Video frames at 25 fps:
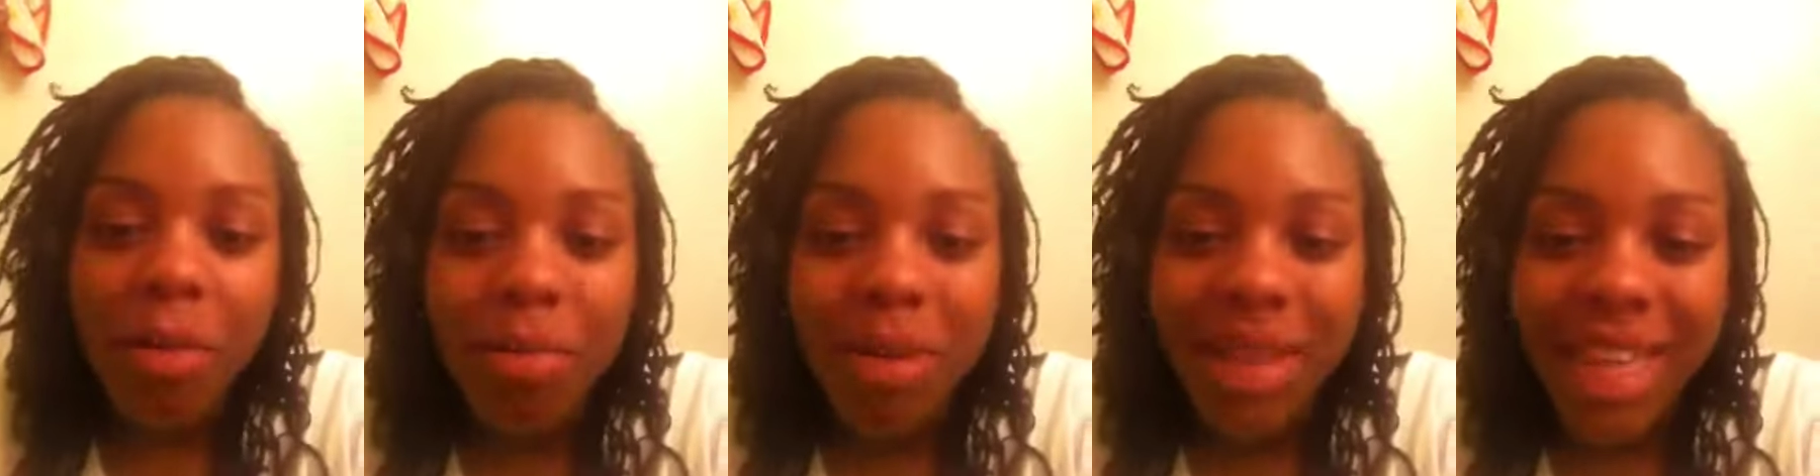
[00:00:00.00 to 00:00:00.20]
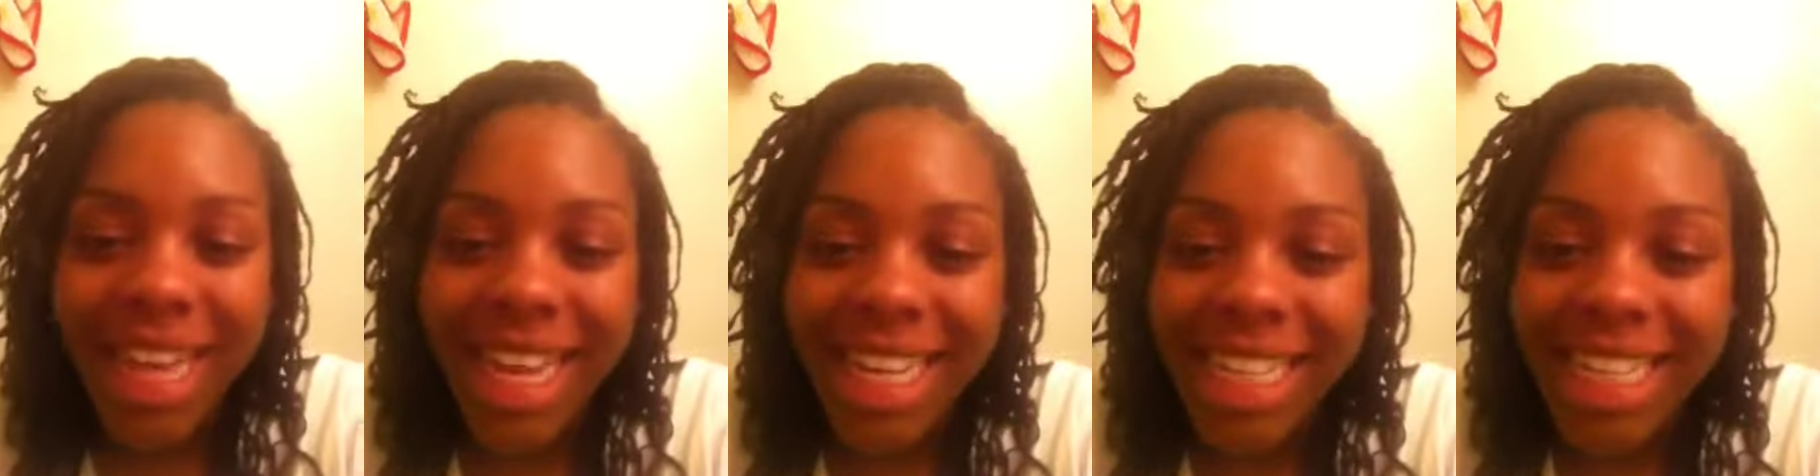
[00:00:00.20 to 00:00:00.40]

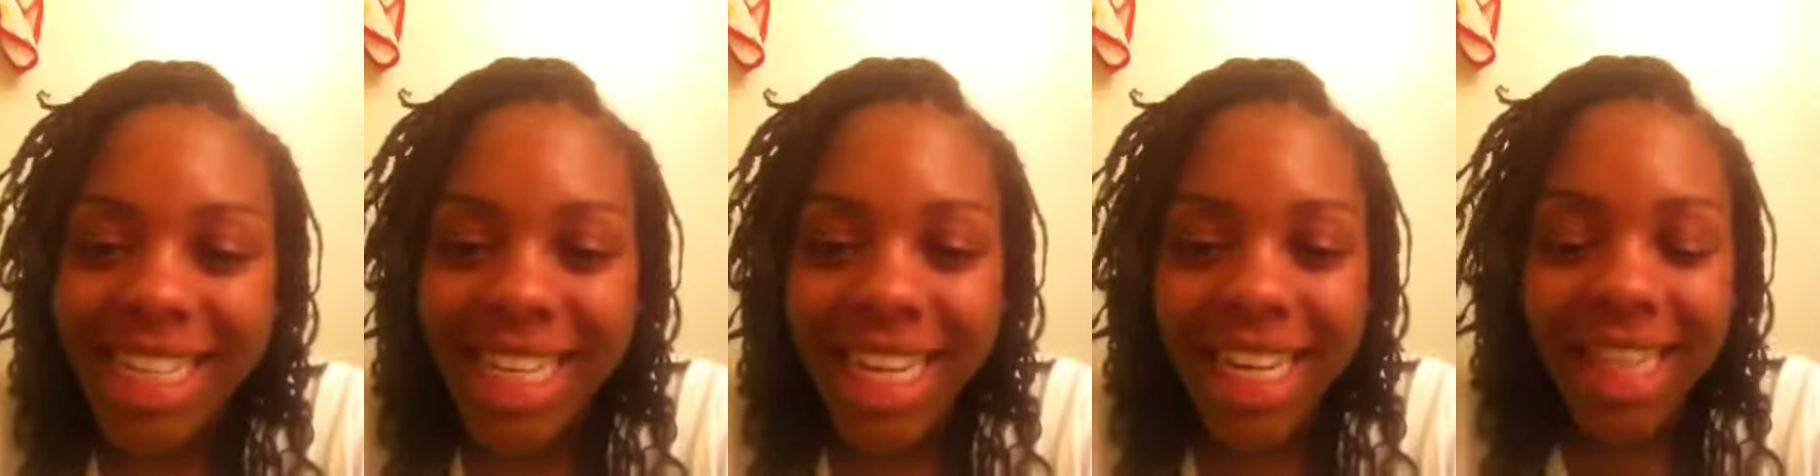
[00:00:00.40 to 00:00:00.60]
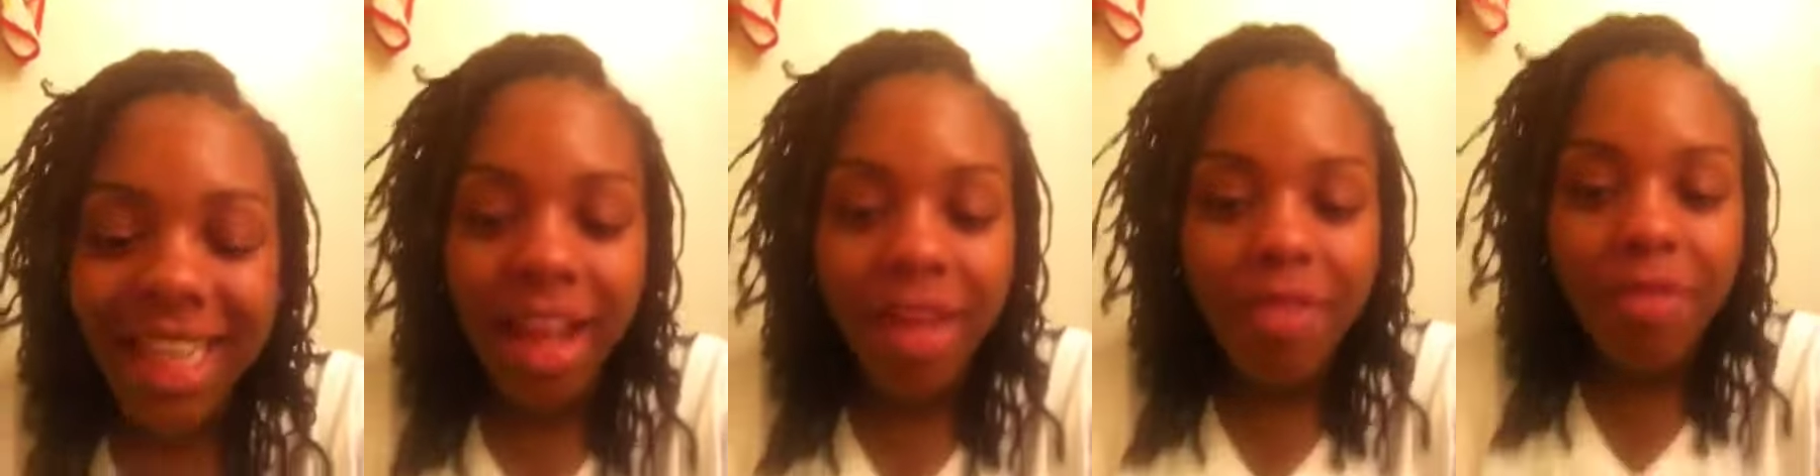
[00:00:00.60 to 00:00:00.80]

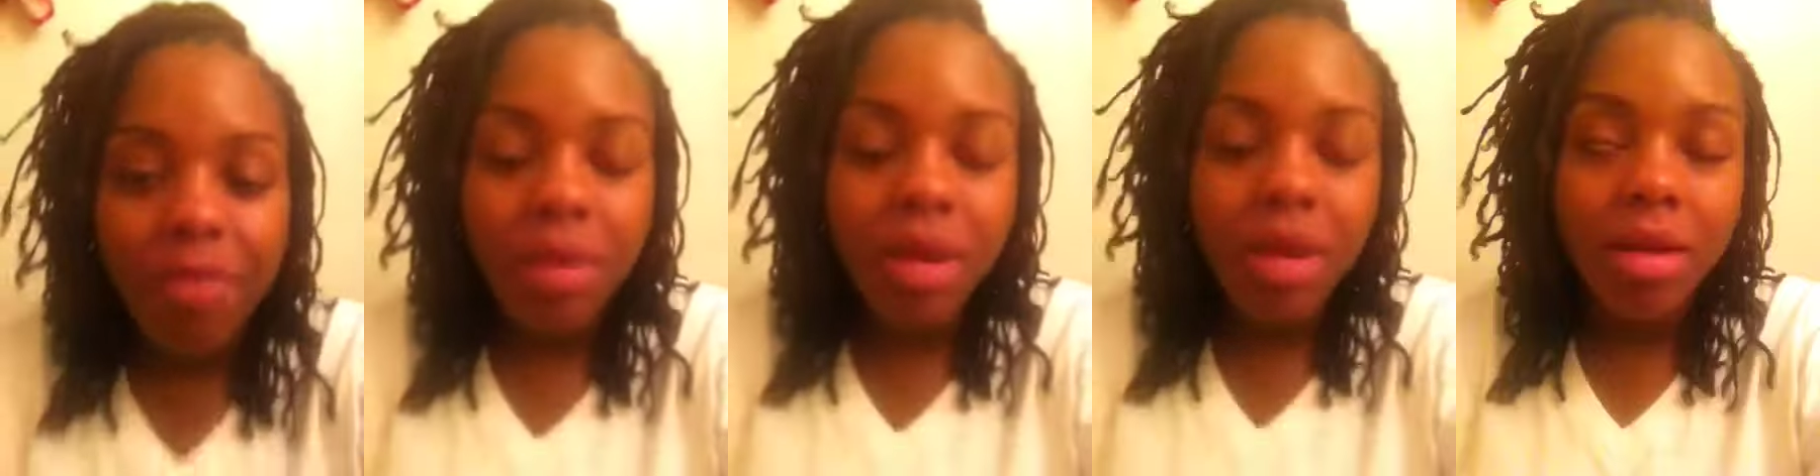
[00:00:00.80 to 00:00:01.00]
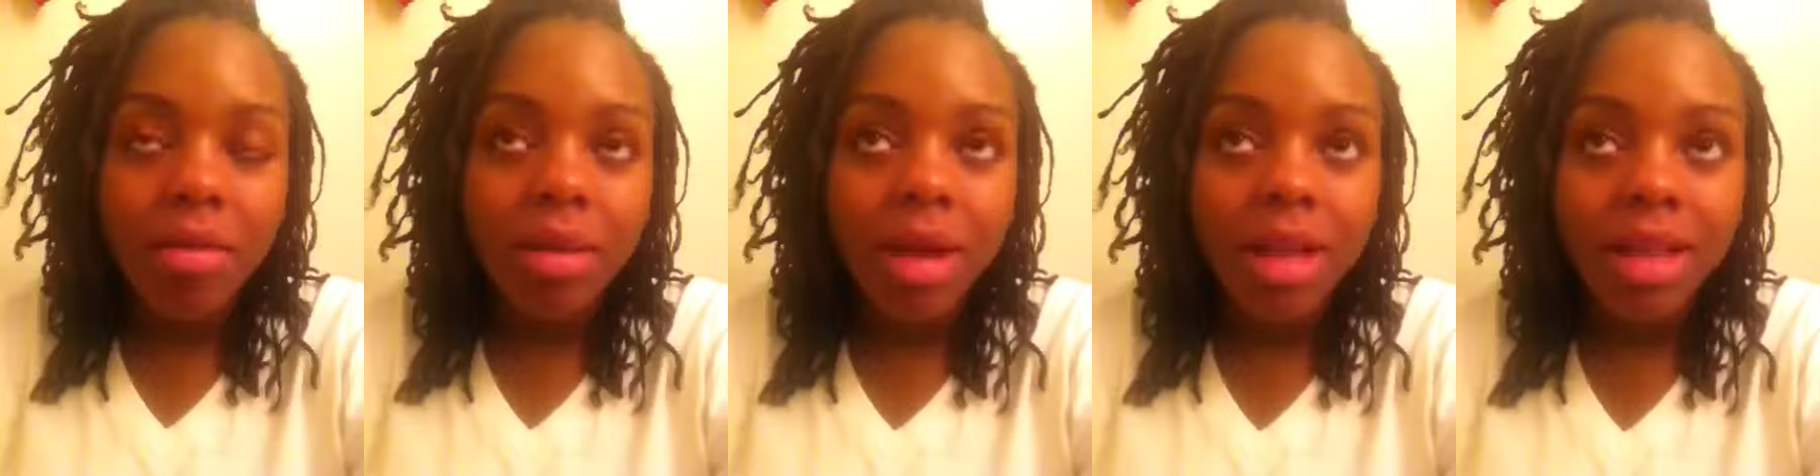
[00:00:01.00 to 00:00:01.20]
blessing they've
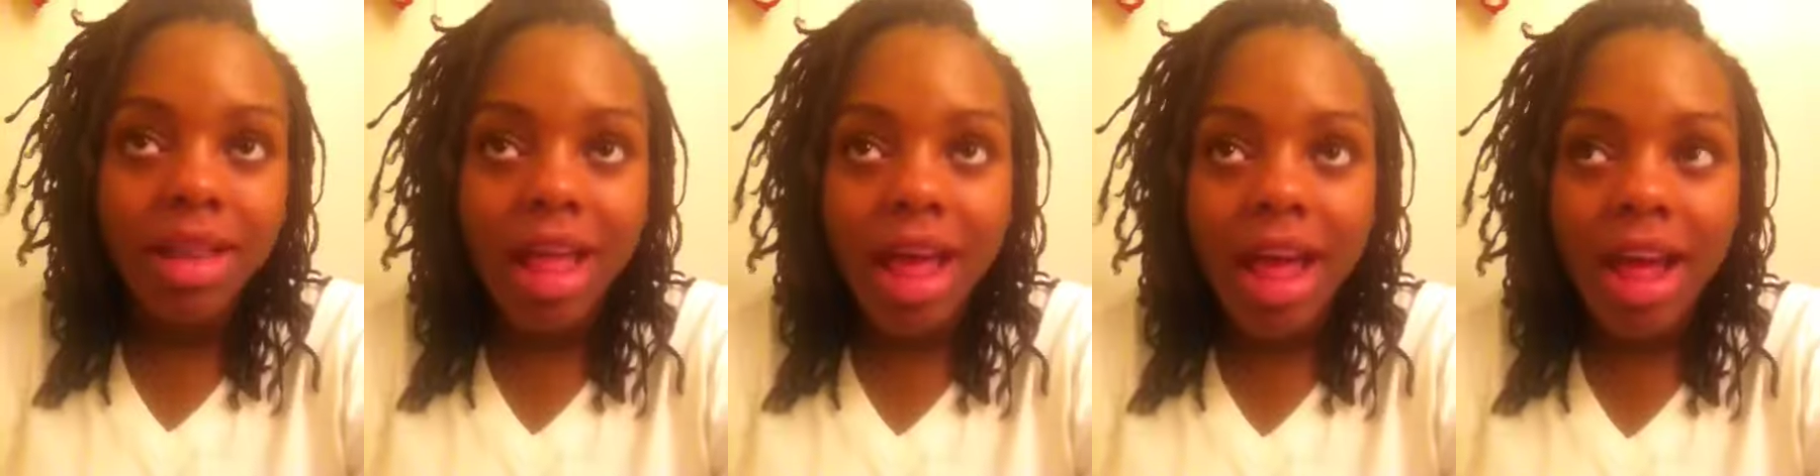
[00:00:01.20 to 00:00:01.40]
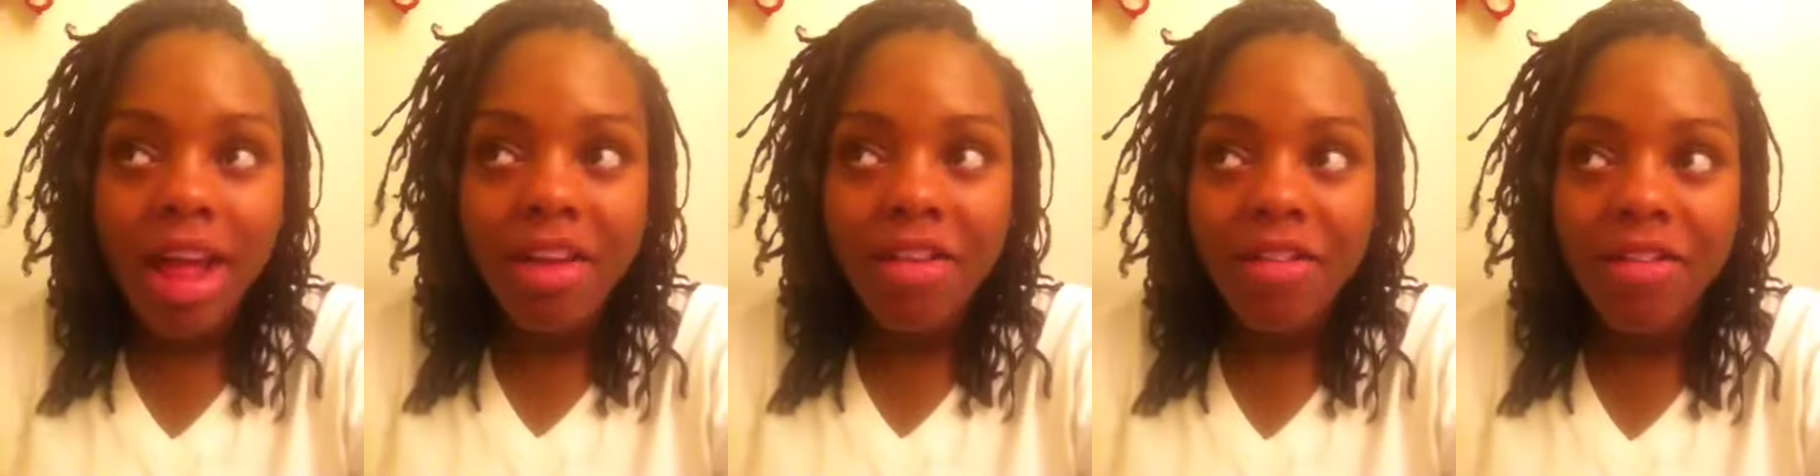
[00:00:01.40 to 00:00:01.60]
been in my
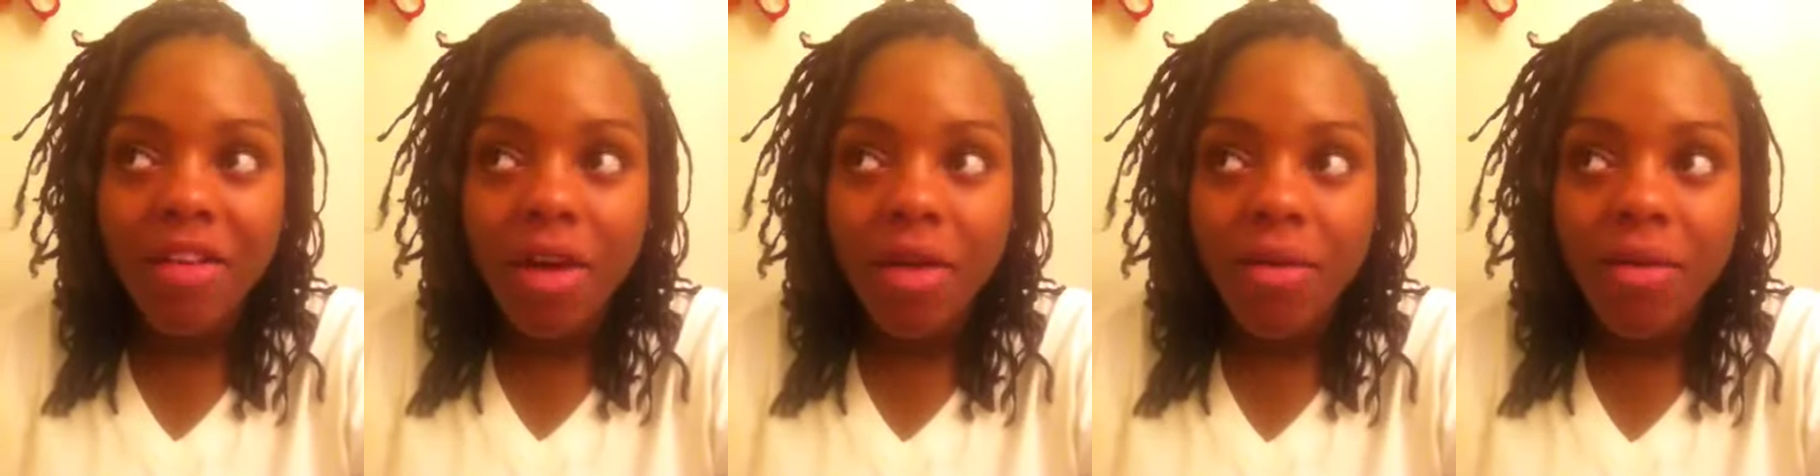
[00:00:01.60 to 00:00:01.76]
life.